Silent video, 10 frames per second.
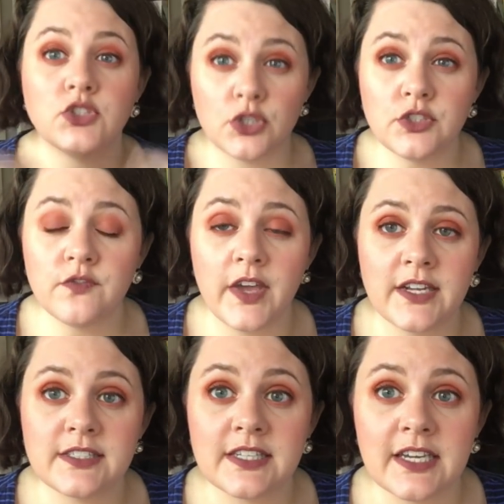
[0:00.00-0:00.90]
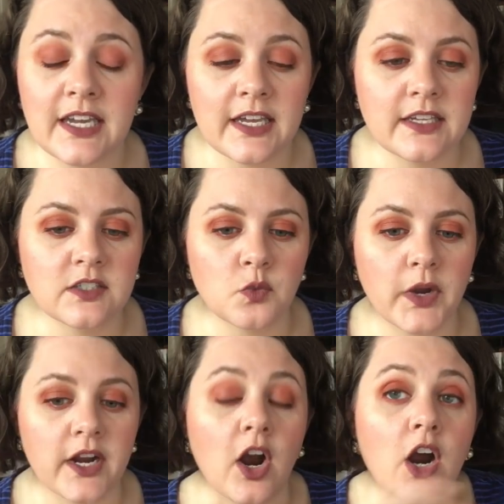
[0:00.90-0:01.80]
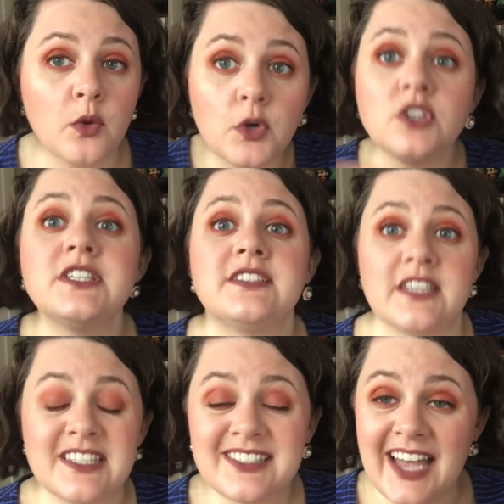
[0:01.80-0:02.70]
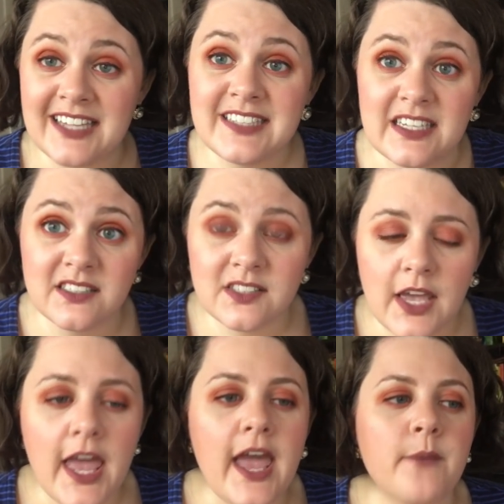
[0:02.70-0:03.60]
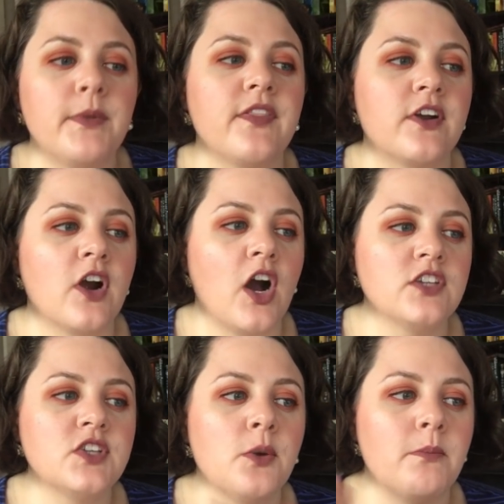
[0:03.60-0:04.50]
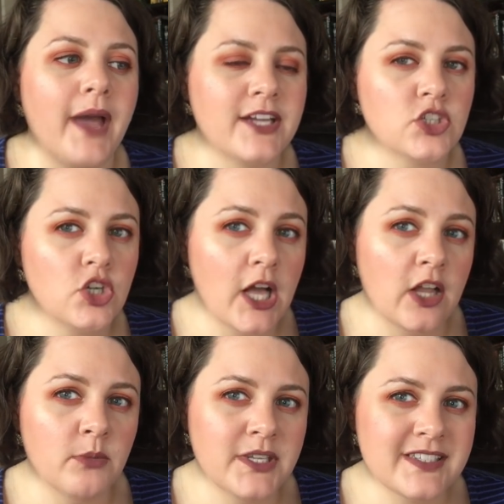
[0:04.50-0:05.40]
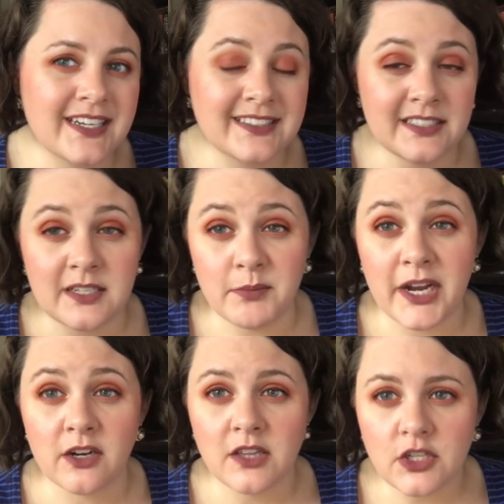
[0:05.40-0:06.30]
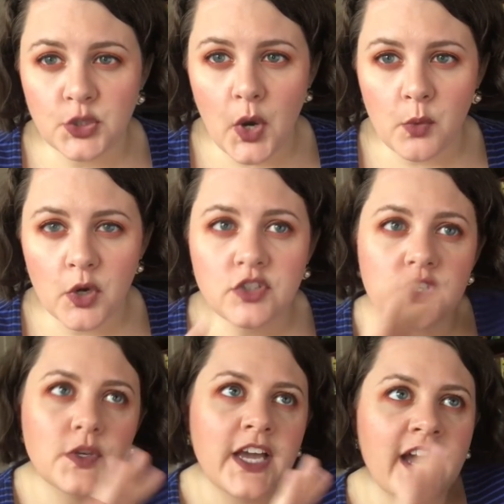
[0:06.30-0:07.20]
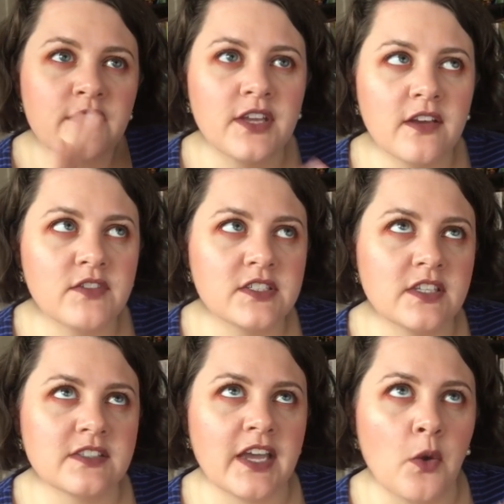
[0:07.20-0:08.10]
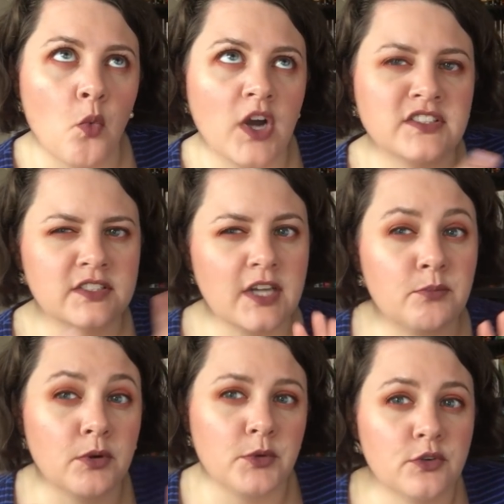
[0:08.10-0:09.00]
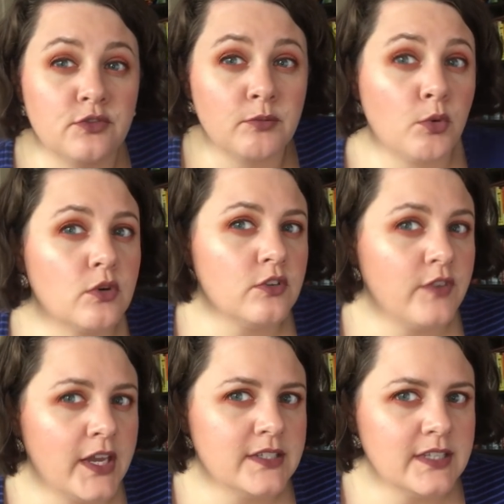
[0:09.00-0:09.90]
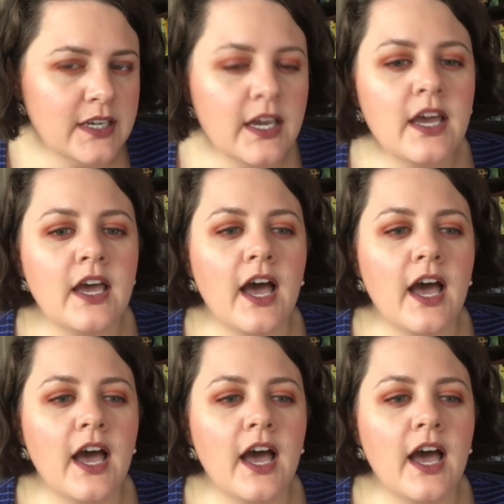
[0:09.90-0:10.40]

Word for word: Intrusion fantasy is where our world exists as is, but there are also magical elements that exist in parallel to our world. So you can kind of think of this as like one step removed from portal fantasy.